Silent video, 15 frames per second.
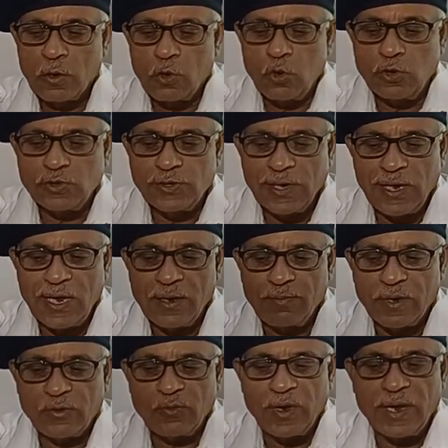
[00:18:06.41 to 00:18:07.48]
good
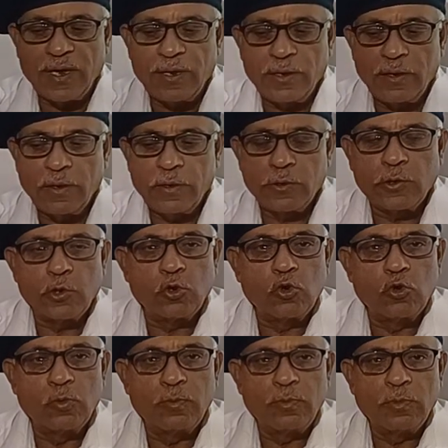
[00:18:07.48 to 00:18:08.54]
sealing between
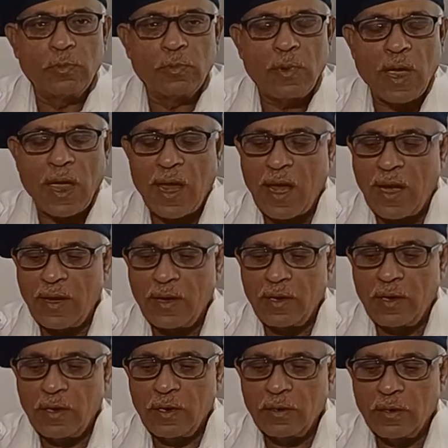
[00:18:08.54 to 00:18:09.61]
tube
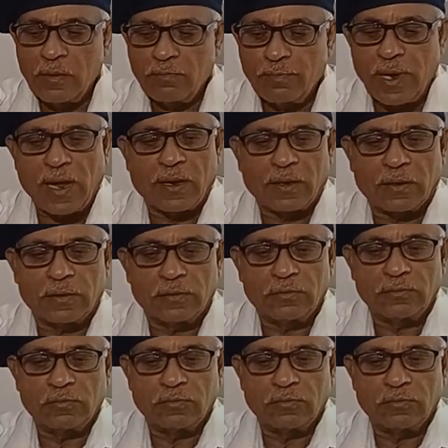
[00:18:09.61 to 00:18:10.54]
and plug.